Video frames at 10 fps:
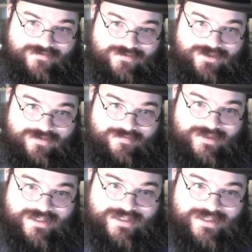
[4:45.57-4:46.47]
So I'm
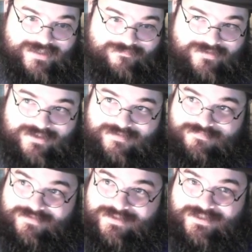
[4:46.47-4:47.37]
going to get them
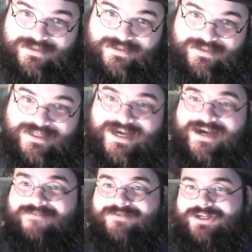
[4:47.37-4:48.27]
up.
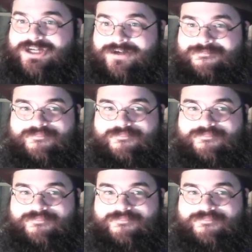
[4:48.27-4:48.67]
There we go.